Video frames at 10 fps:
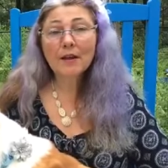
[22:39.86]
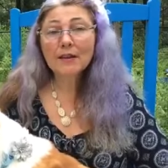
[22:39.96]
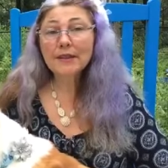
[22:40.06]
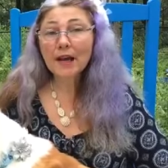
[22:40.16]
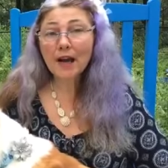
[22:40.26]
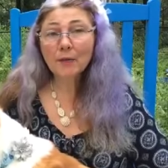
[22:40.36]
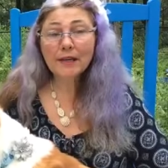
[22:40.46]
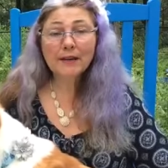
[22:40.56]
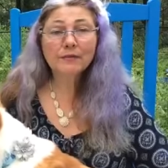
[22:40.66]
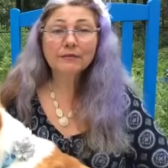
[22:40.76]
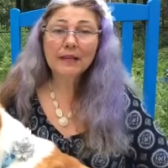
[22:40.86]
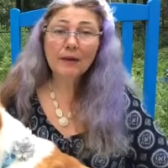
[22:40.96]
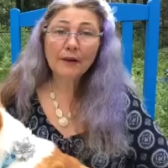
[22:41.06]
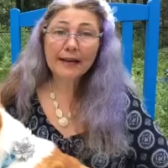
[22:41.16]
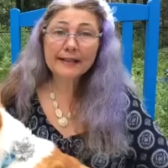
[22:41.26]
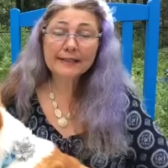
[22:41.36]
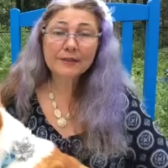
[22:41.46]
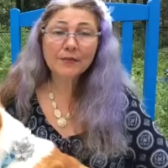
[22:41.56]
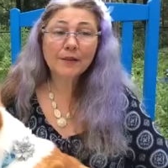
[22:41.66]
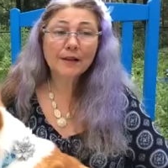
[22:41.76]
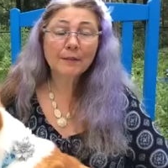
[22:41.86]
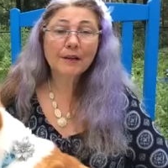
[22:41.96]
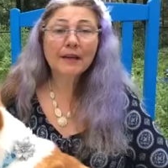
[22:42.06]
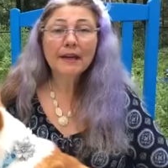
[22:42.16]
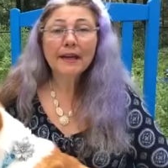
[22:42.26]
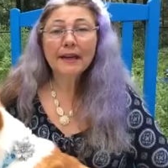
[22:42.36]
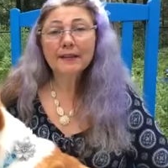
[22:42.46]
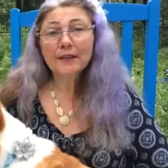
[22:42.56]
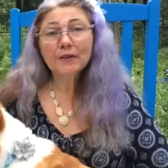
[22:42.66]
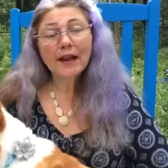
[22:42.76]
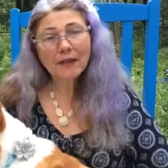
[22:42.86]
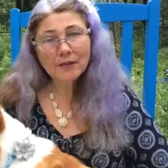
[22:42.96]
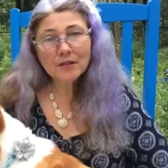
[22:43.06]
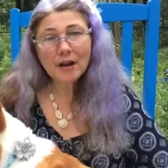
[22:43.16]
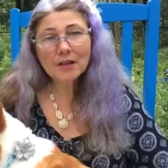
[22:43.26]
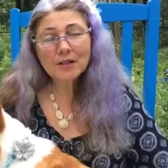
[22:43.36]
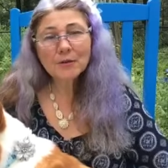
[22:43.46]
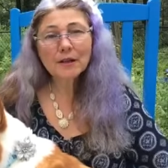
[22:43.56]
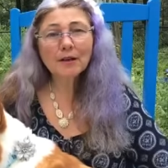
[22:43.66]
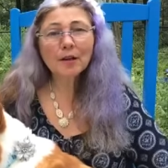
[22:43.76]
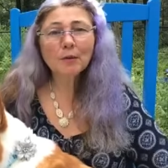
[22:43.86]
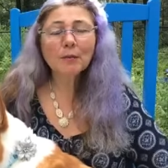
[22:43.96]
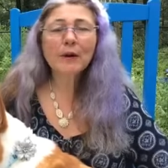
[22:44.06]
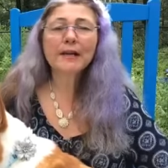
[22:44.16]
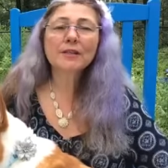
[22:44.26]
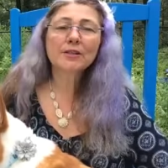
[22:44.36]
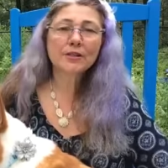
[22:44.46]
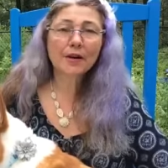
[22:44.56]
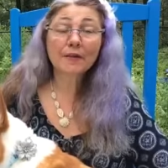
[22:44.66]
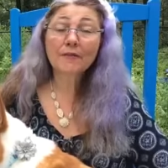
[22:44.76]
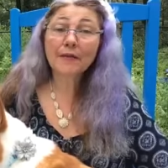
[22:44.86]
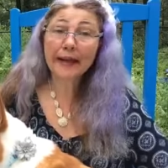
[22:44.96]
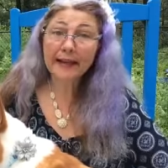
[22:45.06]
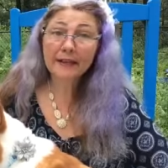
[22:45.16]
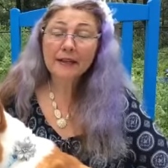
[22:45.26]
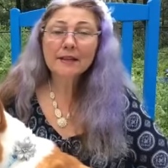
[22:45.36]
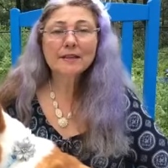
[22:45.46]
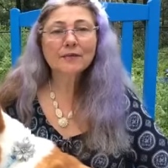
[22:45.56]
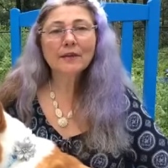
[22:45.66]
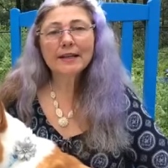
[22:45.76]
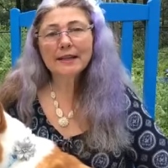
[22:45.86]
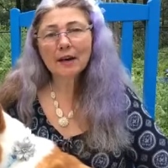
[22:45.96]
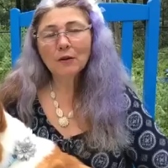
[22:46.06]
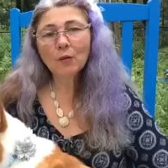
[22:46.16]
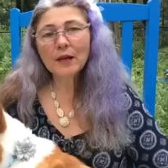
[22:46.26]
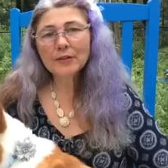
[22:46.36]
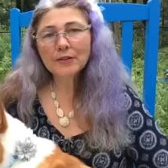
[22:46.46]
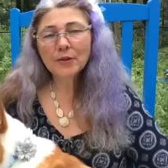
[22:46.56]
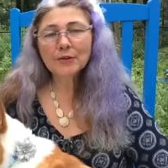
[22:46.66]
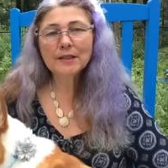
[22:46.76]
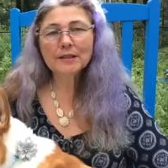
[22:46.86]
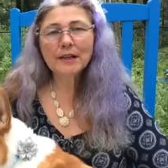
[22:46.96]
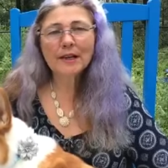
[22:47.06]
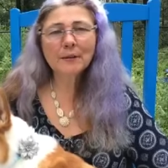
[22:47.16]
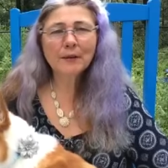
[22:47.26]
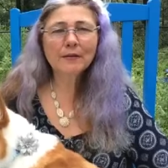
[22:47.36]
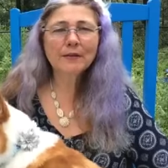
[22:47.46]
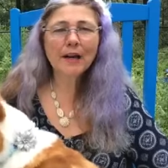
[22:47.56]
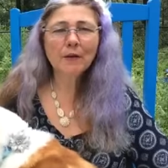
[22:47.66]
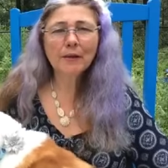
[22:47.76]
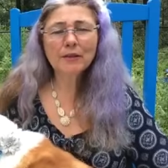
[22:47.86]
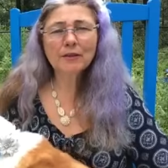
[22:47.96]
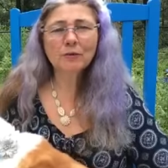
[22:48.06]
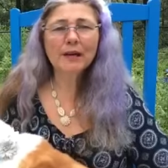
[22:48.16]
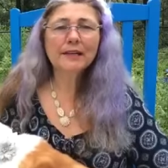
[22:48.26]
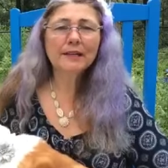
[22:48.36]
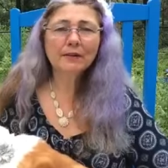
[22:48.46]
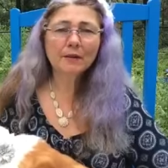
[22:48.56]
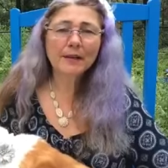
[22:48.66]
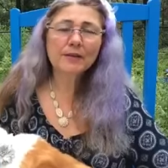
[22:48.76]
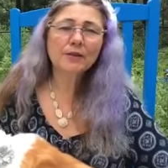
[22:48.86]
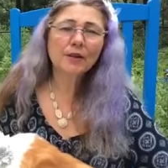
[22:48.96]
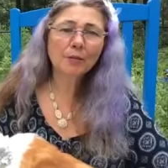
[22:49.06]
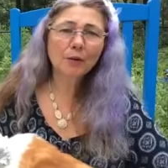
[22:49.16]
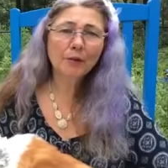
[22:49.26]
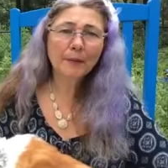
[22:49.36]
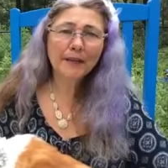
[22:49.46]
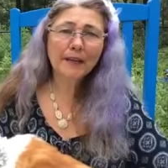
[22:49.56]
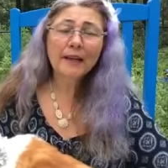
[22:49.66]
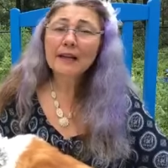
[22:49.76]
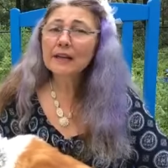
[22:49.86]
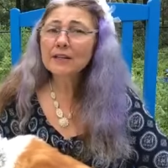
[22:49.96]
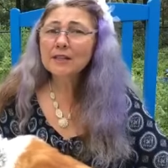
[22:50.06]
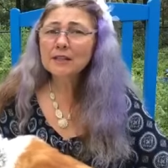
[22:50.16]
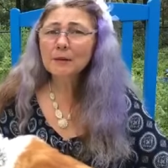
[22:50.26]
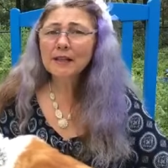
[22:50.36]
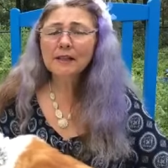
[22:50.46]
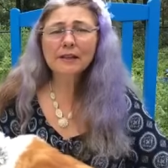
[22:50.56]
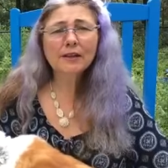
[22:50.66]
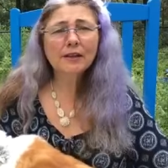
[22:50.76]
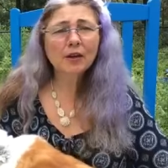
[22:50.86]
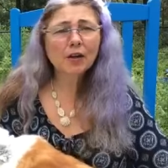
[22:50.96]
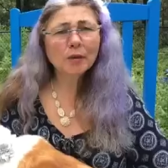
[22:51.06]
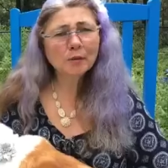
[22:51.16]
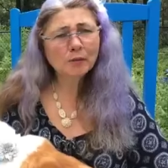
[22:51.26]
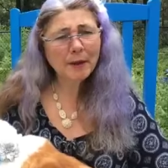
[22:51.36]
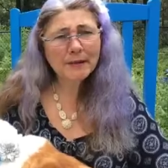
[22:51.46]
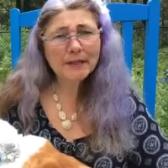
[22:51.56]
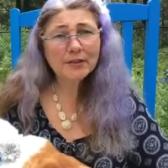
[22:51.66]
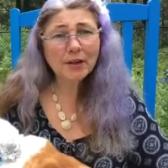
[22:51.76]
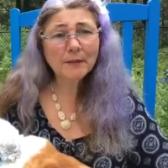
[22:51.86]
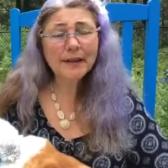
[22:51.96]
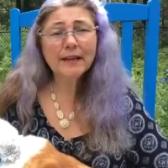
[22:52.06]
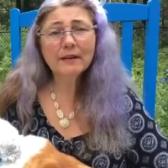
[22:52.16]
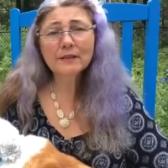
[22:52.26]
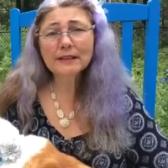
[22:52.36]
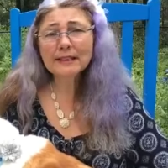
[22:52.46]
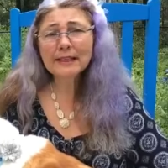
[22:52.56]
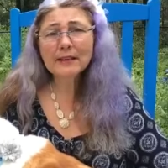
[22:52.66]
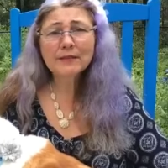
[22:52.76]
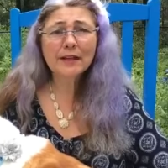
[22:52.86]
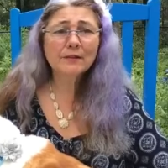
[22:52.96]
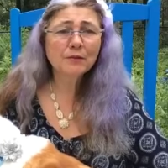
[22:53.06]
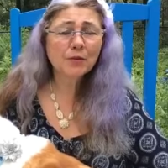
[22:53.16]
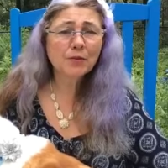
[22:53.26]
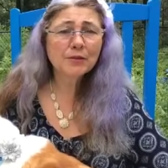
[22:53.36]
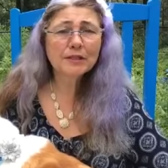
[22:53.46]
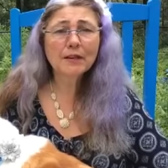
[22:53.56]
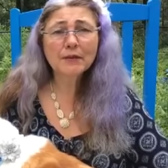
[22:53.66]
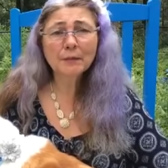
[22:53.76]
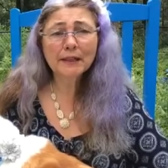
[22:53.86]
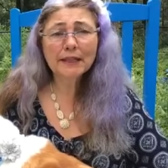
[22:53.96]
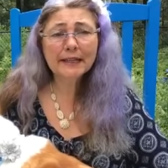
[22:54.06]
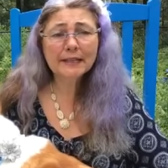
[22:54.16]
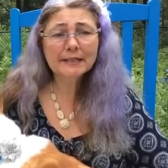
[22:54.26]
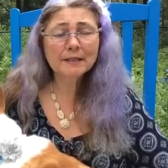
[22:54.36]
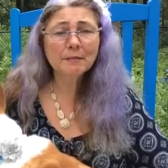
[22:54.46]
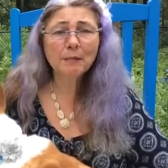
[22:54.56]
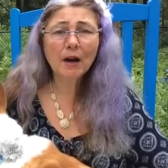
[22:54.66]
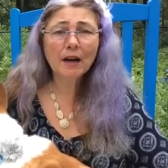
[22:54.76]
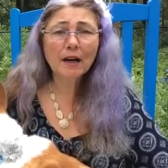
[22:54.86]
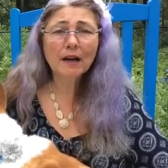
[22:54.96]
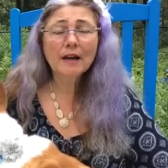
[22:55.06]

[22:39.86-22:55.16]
knotweed flower essence for him. And then you'd have to talk to an herbal practitioner vet to find out what dose and type of knotweed you'd want to give him as an herbal remedy. And just to be clear here, herbal remedies are made of the leaves and roots of the plants, the bark,